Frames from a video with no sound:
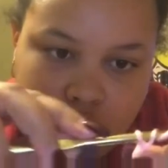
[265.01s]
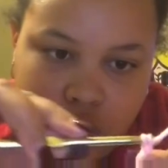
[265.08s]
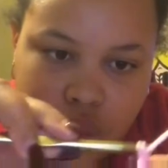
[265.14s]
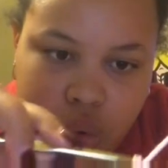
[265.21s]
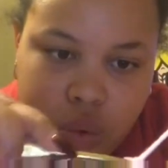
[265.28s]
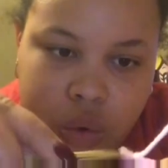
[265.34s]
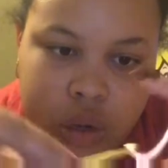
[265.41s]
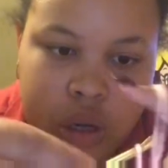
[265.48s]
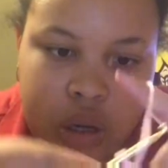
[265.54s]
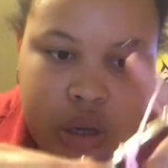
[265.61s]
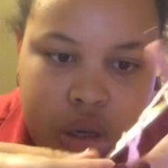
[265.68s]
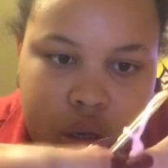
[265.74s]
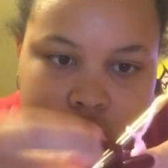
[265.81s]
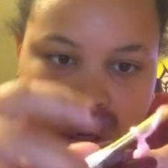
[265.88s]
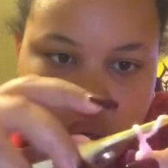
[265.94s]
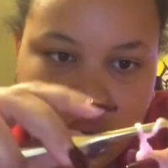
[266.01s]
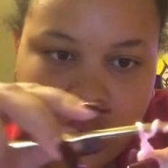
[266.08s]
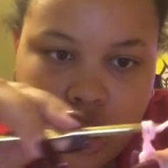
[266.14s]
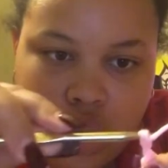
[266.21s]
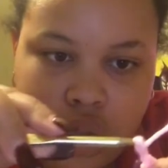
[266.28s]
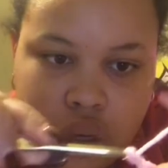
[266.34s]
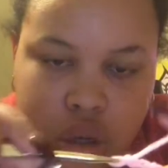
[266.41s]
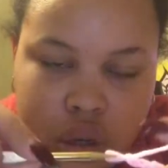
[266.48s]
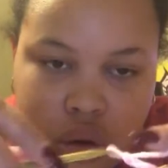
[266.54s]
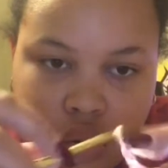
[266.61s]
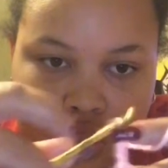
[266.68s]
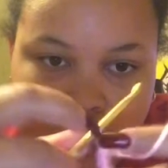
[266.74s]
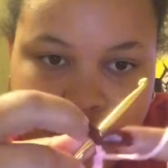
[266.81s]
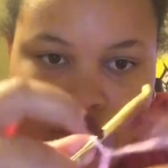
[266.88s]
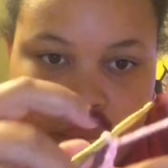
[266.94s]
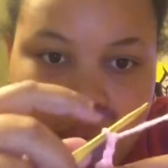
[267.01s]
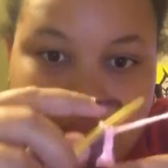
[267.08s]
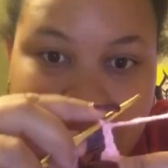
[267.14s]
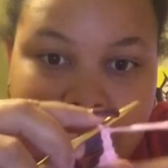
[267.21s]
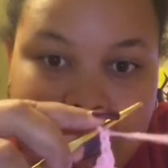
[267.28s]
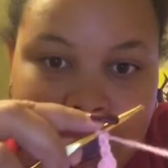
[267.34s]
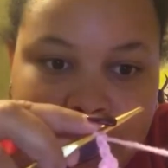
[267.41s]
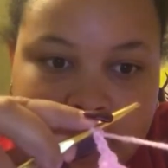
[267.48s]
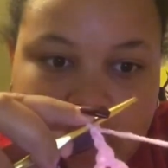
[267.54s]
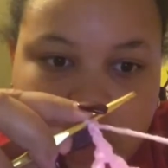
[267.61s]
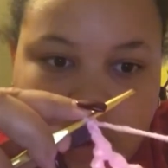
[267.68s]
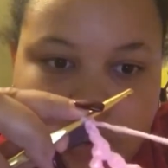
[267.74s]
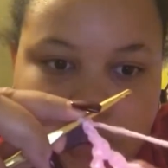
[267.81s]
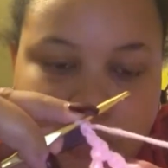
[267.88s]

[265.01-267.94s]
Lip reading: 1, 2, like so.